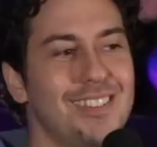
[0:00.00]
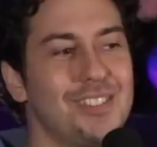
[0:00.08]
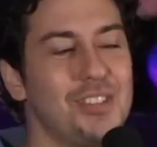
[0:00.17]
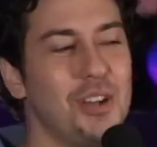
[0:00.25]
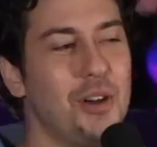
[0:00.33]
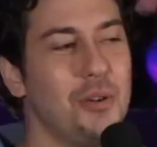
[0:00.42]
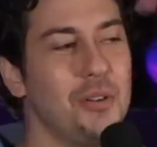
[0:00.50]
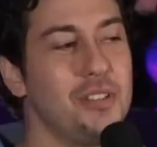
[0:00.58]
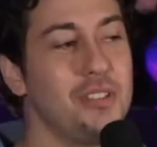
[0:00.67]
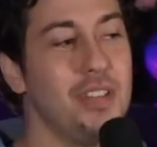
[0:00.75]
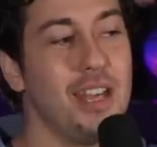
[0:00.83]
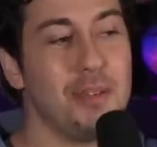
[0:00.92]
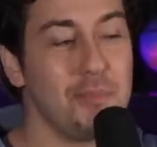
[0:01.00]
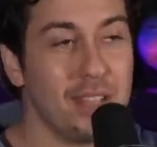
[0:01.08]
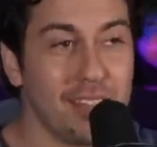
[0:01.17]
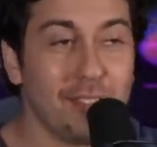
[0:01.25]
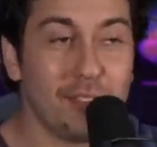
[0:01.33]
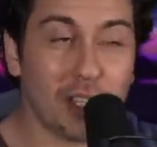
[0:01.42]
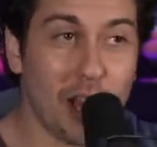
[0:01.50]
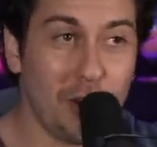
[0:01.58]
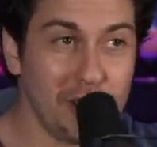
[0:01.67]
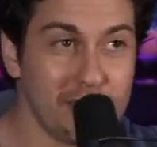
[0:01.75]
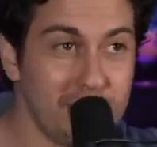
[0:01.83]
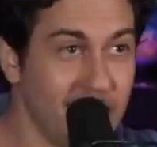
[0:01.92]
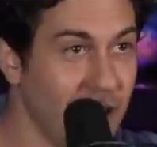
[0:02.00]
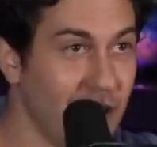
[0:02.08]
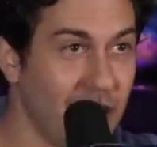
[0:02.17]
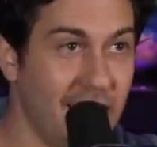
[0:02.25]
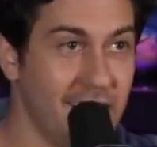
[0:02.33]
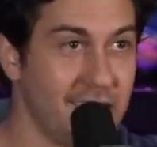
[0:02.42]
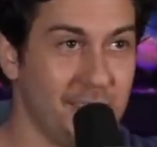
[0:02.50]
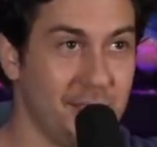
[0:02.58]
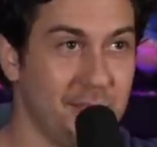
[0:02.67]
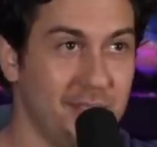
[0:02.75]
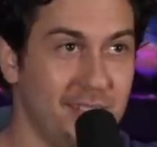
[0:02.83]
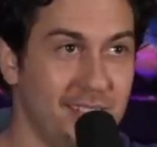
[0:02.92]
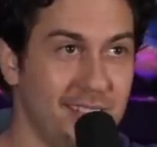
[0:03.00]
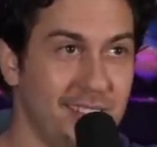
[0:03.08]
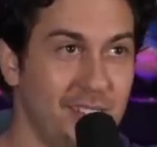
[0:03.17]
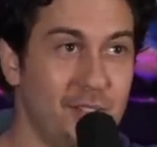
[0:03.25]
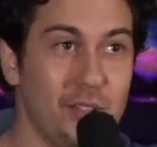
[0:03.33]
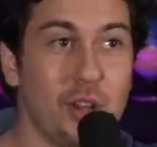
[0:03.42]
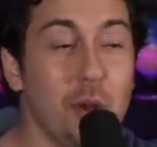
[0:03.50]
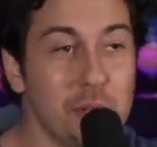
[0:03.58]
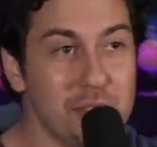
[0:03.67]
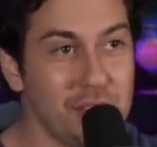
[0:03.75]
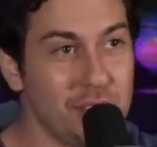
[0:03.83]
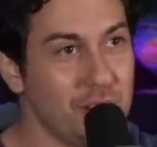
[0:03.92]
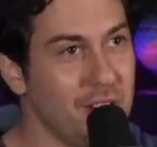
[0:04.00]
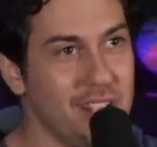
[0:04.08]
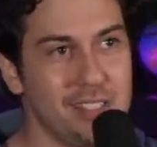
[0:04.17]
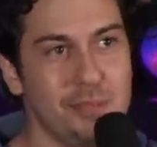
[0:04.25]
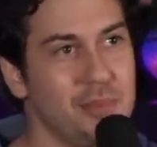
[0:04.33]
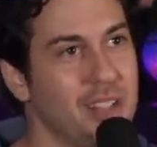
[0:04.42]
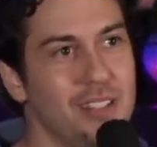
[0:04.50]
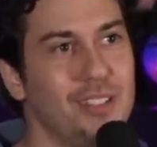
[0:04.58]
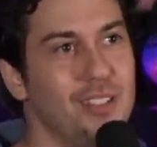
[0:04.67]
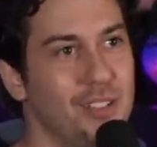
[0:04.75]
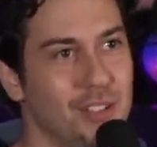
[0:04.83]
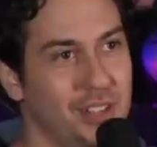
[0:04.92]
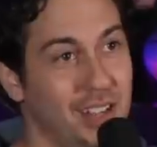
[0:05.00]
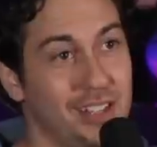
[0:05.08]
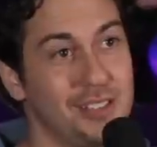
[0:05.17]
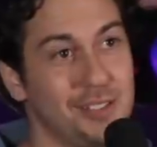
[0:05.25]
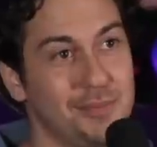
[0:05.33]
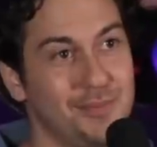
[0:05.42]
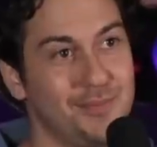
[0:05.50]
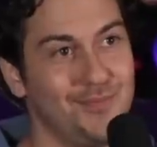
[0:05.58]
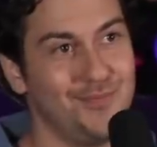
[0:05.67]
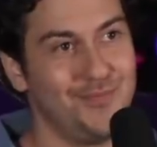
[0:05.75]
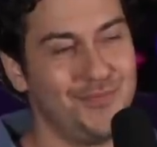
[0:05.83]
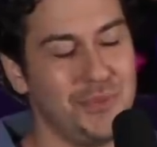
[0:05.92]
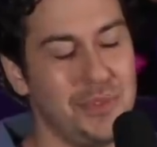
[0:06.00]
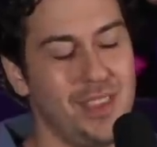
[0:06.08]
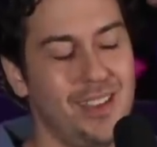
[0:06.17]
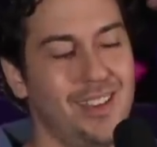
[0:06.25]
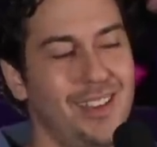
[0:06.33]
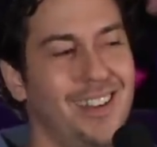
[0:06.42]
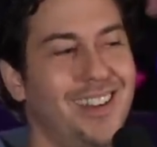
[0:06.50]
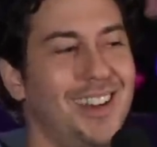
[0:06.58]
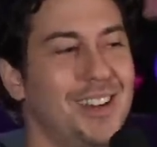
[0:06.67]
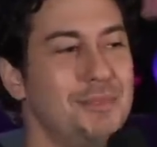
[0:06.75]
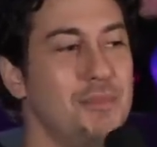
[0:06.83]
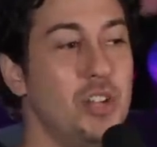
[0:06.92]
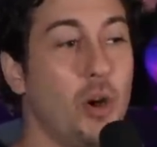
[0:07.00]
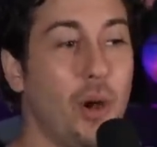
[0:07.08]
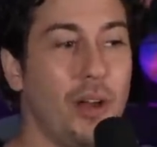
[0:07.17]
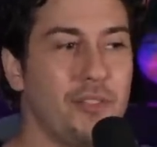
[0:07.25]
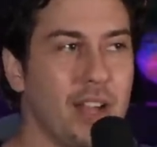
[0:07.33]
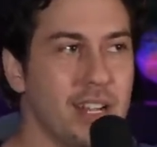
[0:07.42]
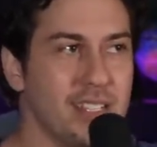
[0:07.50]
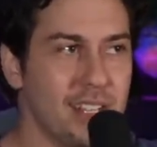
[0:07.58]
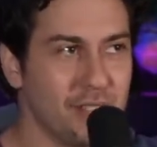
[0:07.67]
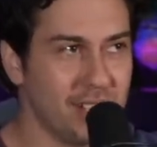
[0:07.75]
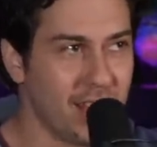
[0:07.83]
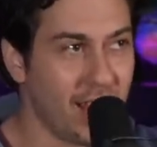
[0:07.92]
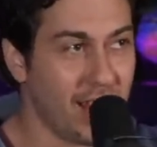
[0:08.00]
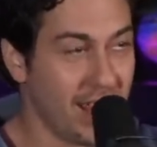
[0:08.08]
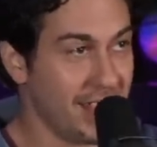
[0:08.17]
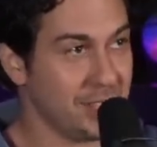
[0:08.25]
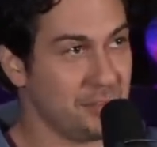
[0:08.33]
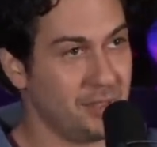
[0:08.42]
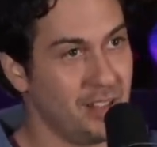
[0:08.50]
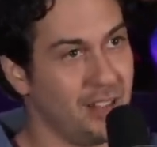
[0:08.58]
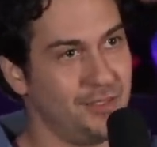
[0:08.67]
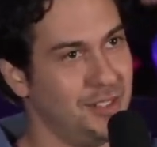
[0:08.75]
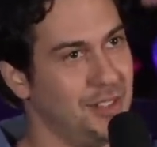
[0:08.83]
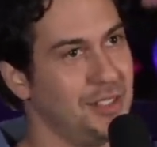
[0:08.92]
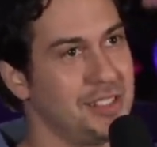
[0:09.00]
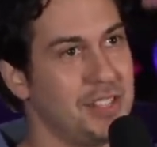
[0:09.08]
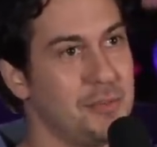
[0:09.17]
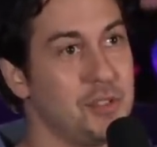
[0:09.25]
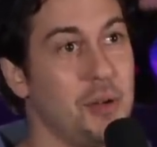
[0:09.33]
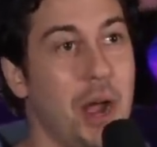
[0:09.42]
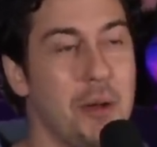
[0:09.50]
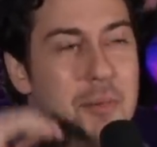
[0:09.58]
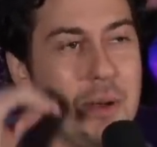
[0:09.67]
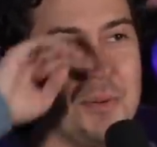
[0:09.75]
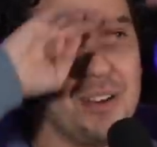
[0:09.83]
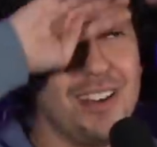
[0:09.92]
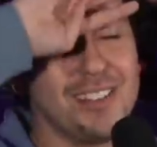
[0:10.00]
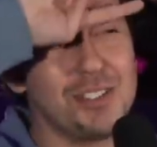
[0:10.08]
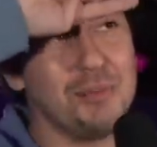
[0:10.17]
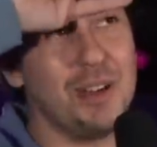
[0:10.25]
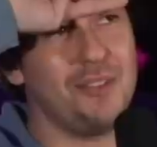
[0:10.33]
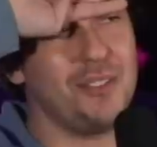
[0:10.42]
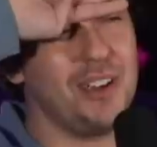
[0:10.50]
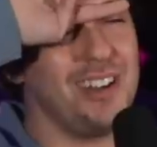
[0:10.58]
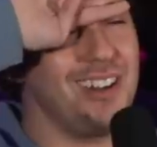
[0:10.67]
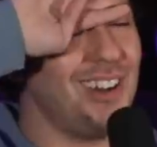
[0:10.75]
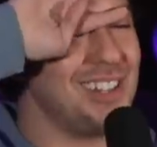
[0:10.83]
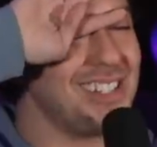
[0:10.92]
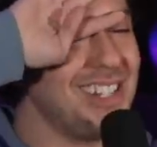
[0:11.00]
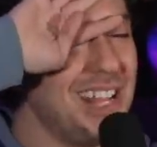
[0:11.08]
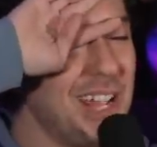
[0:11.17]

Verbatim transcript: So yeah, man. If the Coens think you're handsome, if you Coens think you're handsome, then you're handsome. That's that's. Um, no, I've gotten definitely not handsome enough all the time too. I remember. So my friend Austin